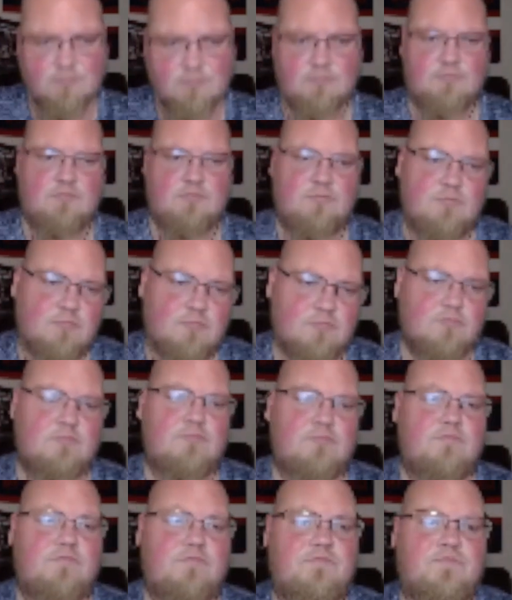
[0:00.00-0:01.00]

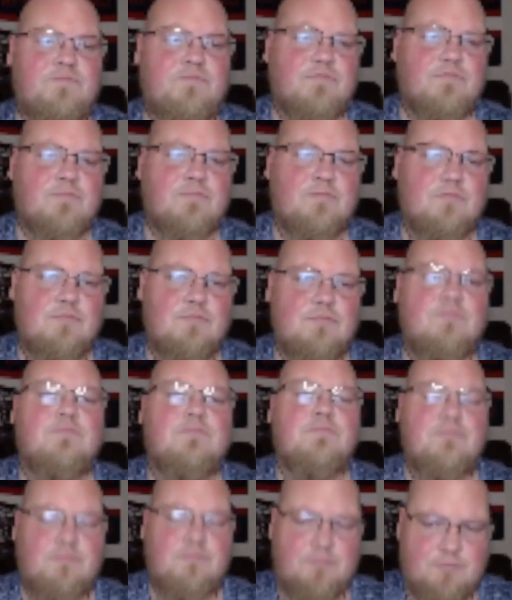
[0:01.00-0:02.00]

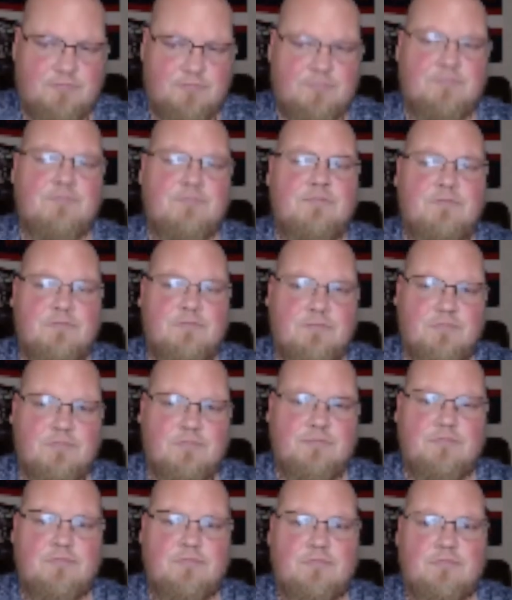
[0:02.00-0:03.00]

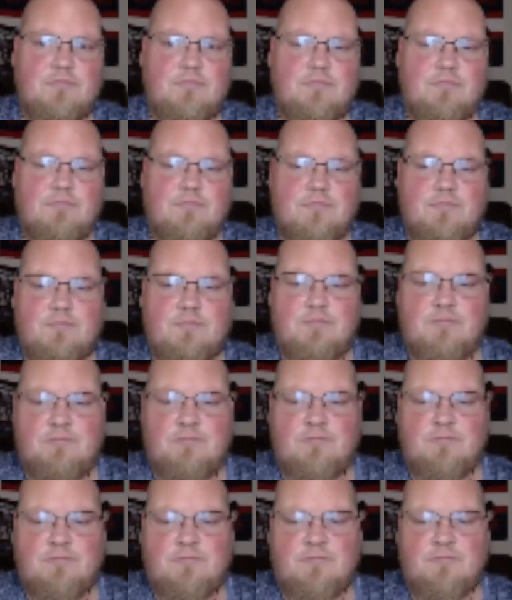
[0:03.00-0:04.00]

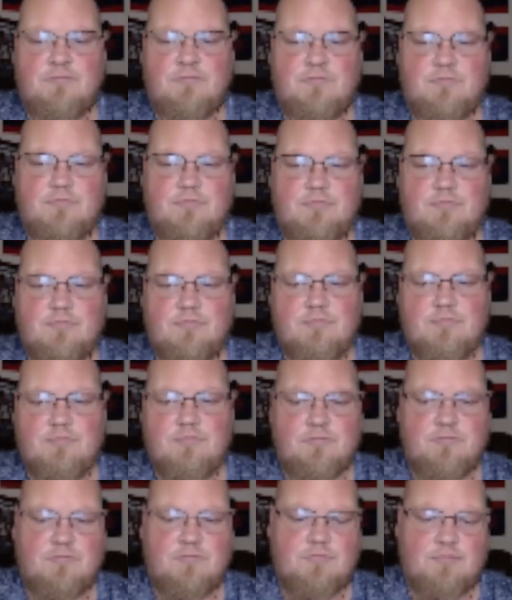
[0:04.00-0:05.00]

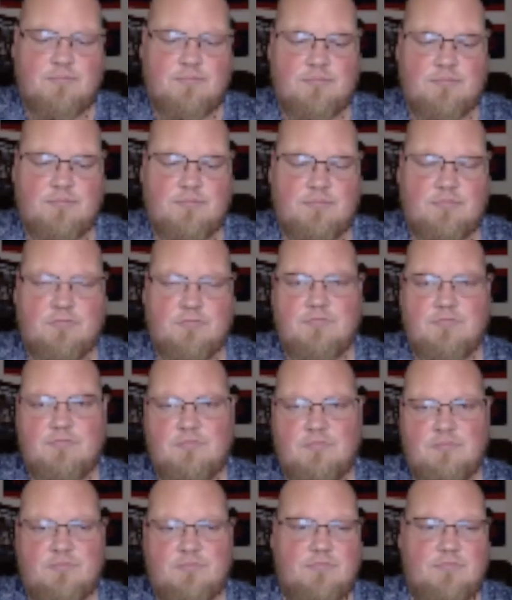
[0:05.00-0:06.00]

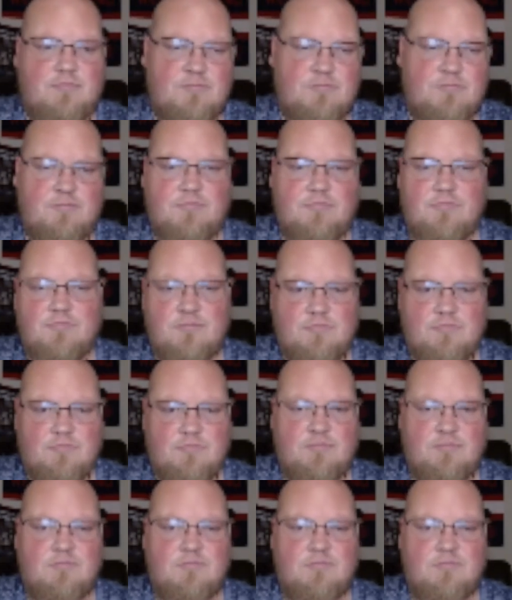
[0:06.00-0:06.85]
(not speaking)